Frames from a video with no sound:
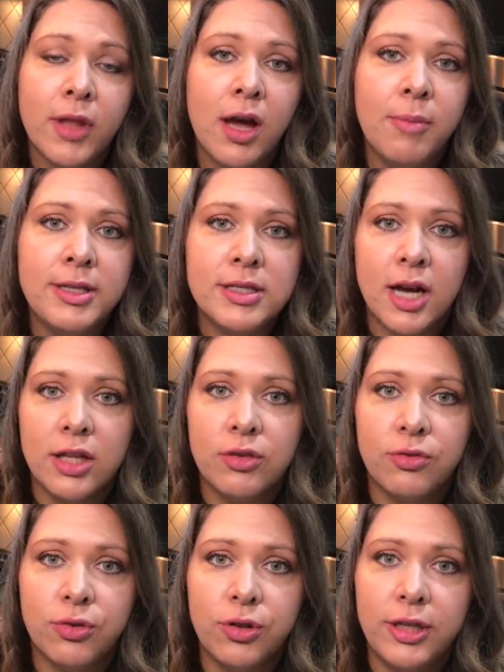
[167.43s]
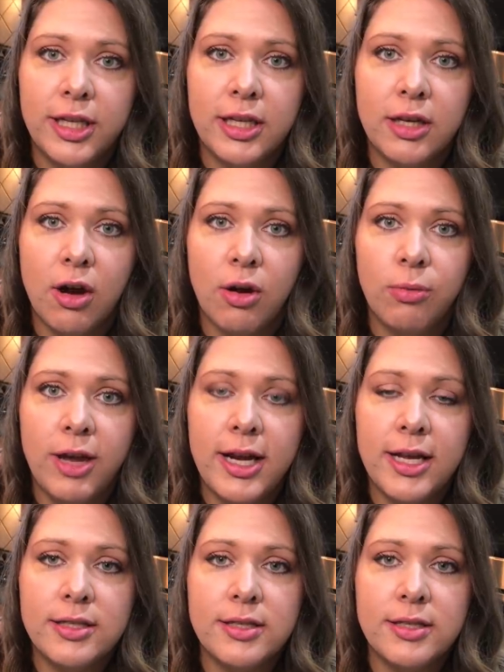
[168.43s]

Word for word: Um, it's got the fruit in it already,